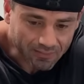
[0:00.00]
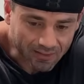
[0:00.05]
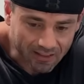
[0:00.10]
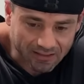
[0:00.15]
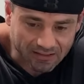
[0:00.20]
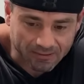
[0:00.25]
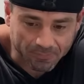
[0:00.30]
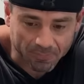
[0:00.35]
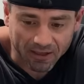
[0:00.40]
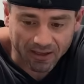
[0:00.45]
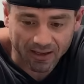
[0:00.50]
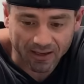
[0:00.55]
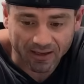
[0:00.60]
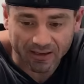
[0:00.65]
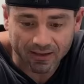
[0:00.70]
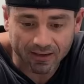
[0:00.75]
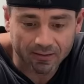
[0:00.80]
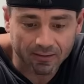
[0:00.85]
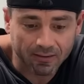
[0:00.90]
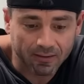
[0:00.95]
it's been
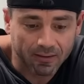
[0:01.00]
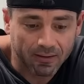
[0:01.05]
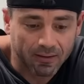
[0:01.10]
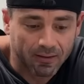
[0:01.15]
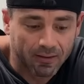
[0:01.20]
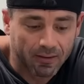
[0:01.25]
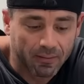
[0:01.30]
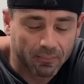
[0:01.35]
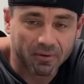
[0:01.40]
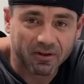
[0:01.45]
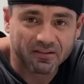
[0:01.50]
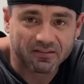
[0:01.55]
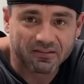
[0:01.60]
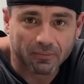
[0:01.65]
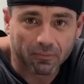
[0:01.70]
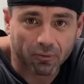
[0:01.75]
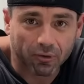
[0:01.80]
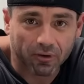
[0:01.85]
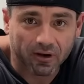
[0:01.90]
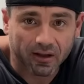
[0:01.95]
a busy
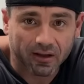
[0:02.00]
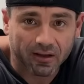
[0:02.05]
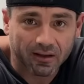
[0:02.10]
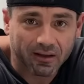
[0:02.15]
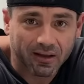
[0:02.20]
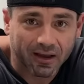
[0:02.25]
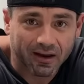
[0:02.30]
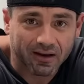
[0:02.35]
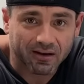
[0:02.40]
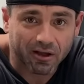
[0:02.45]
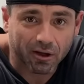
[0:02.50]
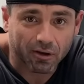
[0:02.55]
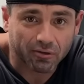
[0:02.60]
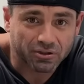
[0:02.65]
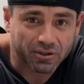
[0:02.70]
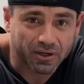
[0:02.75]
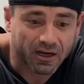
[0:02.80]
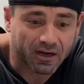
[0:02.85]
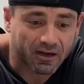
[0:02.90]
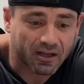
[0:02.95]
morning. I had to go
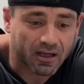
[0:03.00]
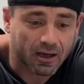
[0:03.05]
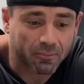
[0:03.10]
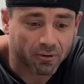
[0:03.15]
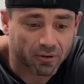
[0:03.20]
train a couple